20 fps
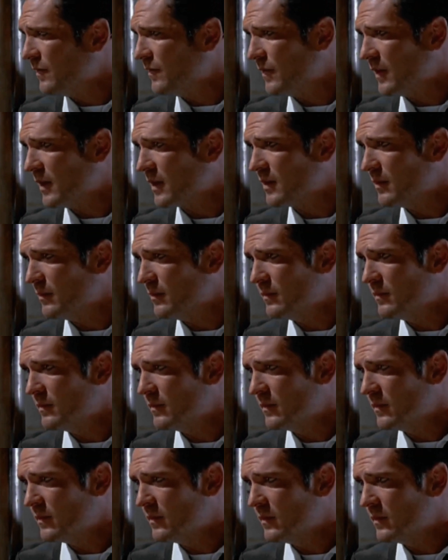Oh, fuck
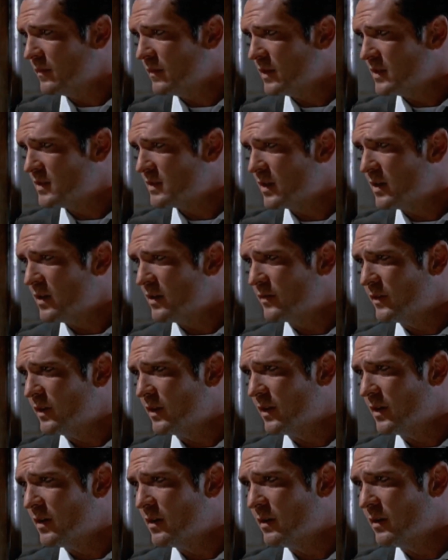him. They set off the